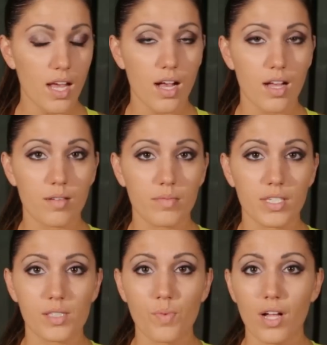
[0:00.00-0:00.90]
uh,
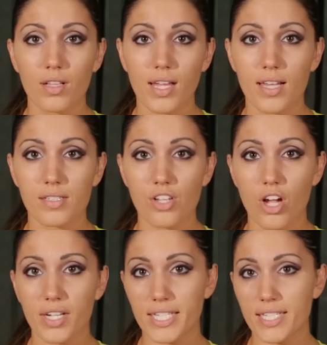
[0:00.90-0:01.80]
as well as
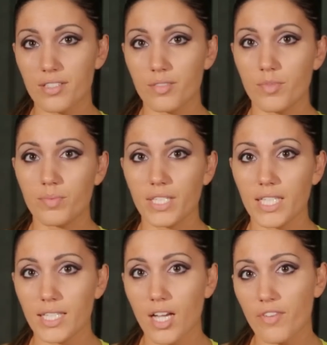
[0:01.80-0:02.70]
talking to Dr. Mobley
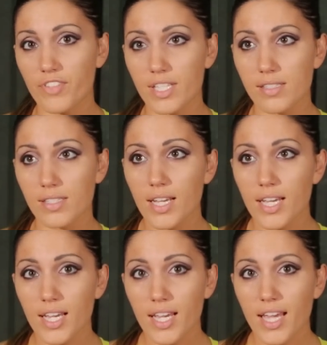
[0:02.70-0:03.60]
in the office.
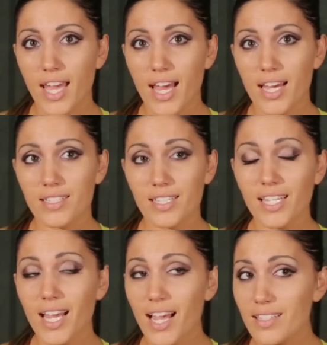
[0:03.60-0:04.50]
And
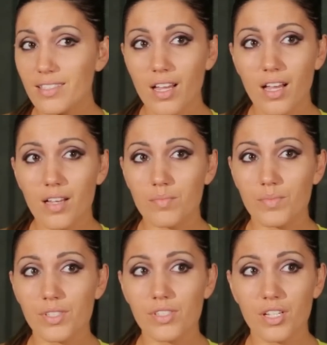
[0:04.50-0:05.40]
it has
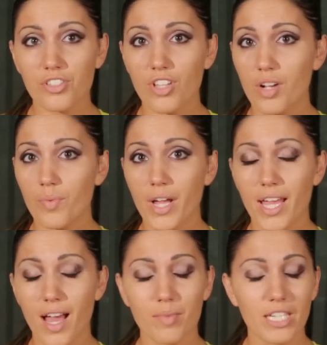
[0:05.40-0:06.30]
come such a long
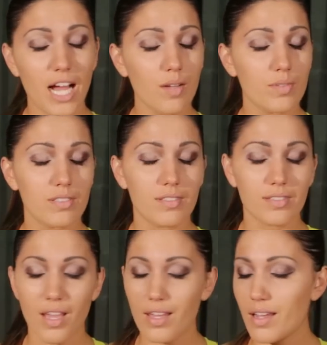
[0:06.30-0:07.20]
way. I mean, I was
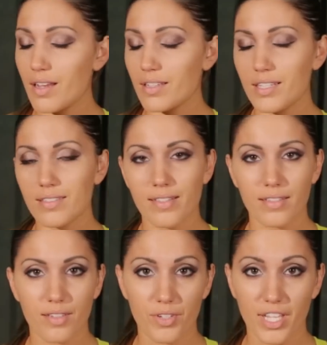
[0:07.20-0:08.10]
set on getting
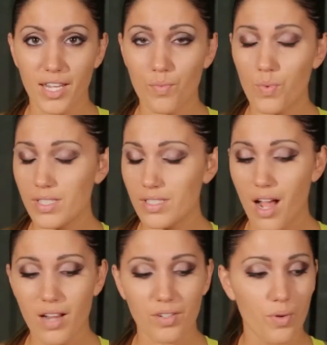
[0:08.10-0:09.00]
silicone again, was
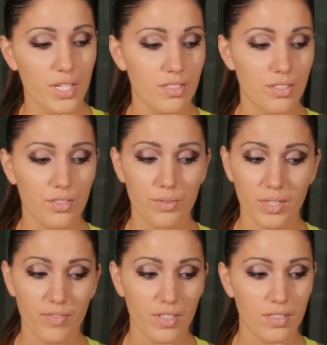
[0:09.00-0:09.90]
not going
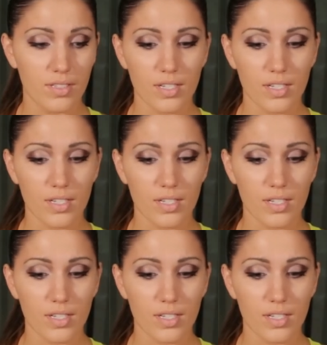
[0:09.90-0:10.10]
to even,